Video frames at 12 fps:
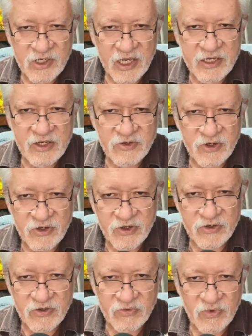I need you to
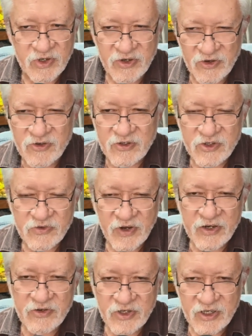know what digital
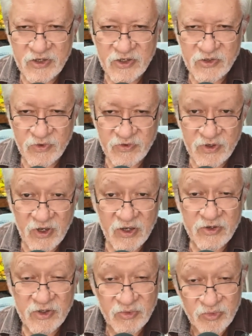strategy is with
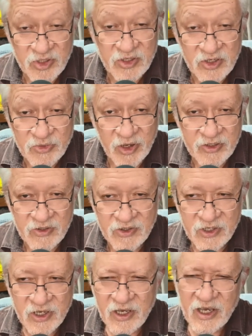regard to the business
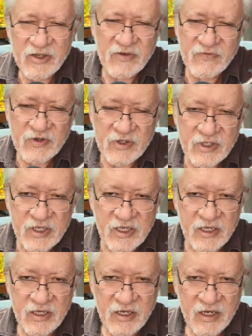models. And you've looked at the